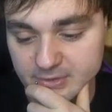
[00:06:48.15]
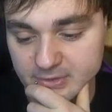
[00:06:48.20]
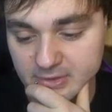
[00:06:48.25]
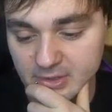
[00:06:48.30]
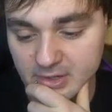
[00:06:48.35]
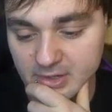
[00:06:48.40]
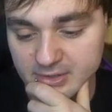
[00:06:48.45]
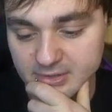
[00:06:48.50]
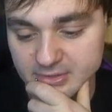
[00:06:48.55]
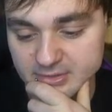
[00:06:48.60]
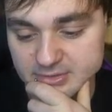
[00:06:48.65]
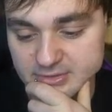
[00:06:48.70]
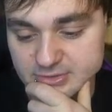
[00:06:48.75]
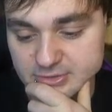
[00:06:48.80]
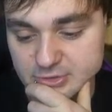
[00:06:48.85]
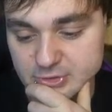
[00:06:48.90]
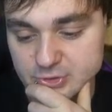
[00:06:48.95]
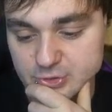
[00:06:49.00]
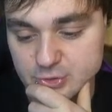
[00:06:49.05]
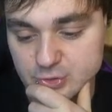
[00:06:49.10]
Guardians,
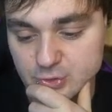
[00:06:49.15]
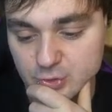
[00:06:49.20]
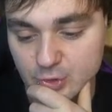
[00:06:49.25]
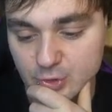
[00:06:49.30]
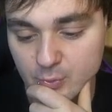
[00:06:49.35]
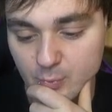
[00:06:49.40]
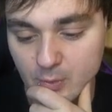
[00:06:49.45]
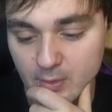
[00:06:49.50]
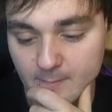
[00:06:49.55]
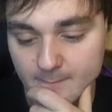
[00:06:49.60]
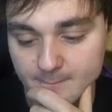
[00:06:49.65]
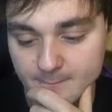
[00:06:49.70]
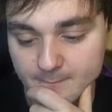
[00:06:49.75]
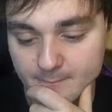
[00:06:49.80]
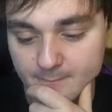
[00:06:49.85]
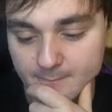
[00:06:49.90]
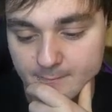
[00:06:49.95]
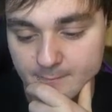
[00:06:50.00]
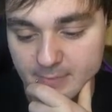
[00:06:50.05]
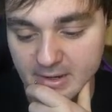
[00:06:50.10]
destroy one
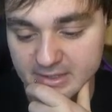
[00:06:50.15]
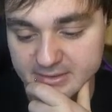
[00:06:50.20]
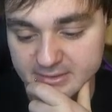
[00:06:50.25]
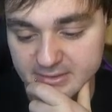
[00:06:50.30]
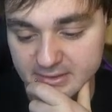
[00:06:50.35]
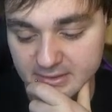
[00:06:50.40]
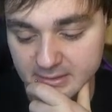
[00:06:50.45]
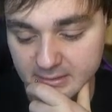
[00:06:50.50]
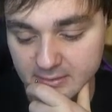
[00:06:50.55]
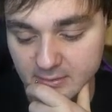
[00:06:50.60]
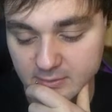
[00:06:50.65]
badnik.